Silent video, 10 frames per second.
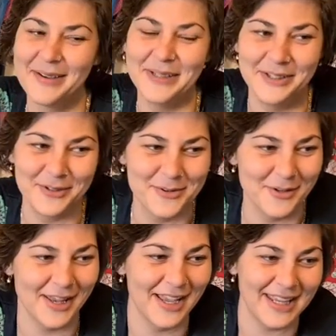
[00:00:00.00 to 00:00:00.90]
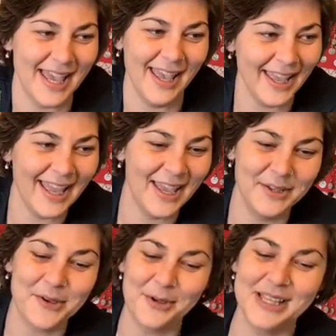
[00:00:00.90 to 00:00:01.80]
I mean, you're all like, yeah,
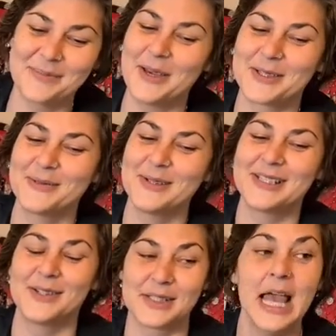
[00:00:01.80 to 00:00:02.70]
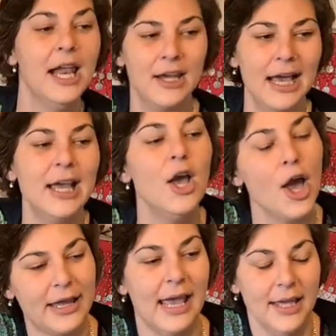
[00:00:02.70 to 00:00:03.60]
you've got all these bells and whistles. Like,
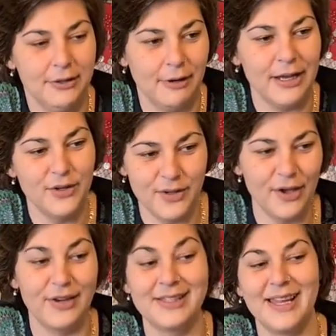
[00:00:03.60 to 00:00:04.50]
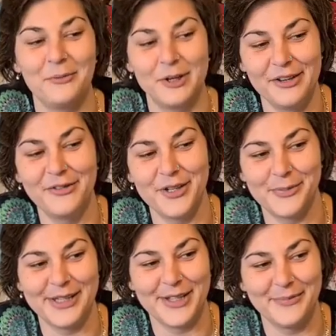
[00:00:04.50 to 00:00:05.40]
okay, right, you don't understand. When I
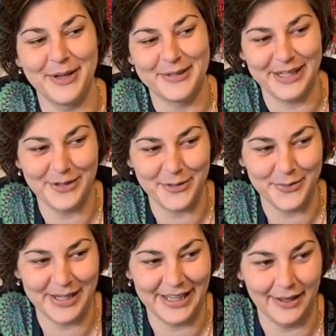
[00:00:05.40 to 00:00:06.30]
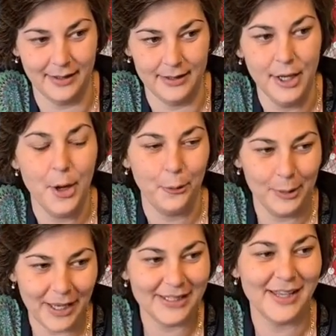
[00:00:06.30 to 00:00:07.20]
first picked up my Citroen Berlingo, we
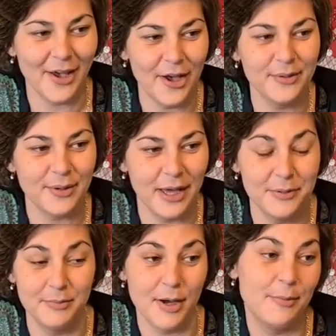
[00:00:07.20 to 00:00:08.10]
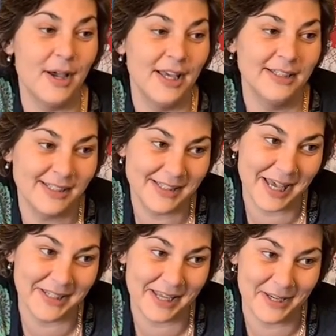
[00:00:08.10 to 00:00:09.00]
picked it up and Mum and
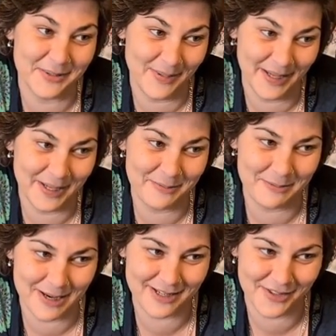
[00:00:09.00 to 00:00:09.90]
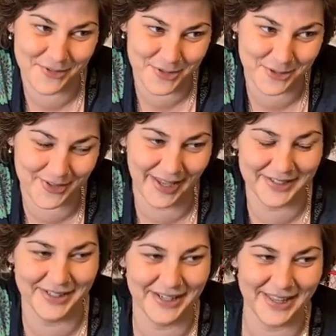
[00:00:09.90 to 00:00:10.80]
Dad and me, we went to the fuel
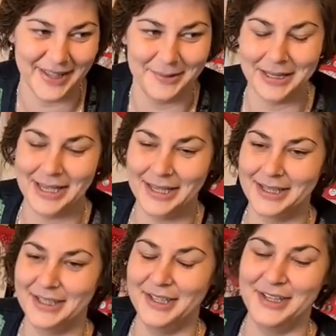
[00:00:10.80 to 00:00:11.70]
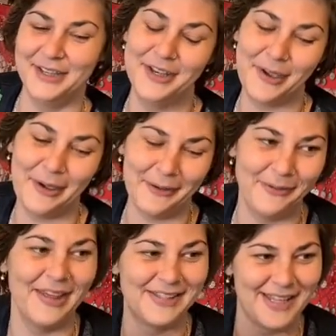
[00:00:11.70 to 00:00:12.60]
station and they were like, you know how
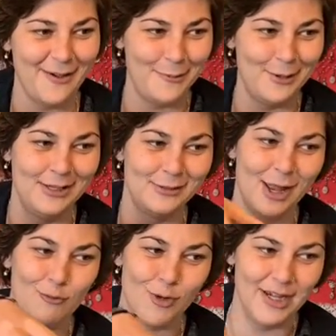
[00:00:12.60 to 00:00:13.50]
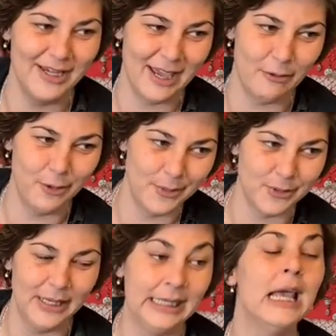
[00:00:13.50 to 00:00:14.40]
they're set up and it's like really narrow in
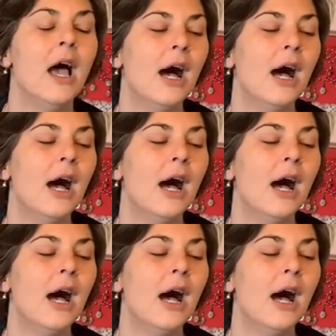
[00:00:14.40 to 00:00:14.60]
between.